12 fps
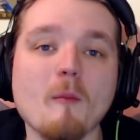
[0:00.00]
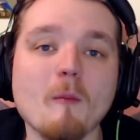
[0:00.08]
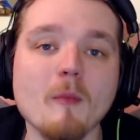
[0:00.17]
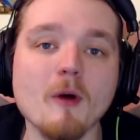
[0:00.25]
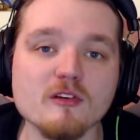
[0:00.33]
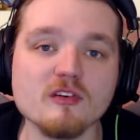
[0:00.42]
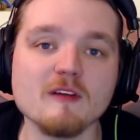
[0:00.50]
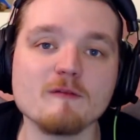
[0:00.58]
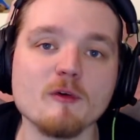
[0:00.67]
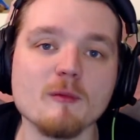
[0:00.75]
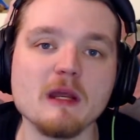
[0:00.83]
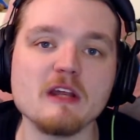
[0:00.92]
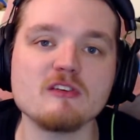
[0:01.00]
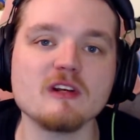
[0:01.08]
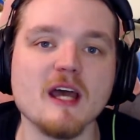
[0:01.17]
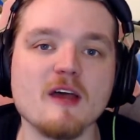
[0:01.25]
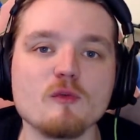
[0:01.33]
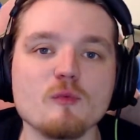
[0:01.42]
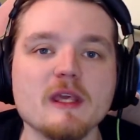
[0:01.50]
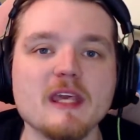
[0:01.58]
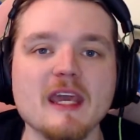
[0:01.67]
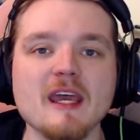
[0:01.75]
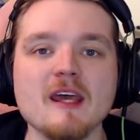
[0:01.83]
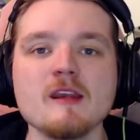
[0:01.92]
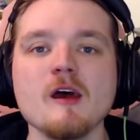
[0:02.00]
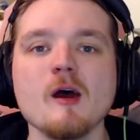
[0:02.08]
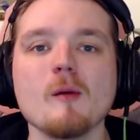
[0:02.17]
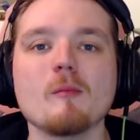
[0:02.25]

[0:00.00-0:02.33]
much information as we can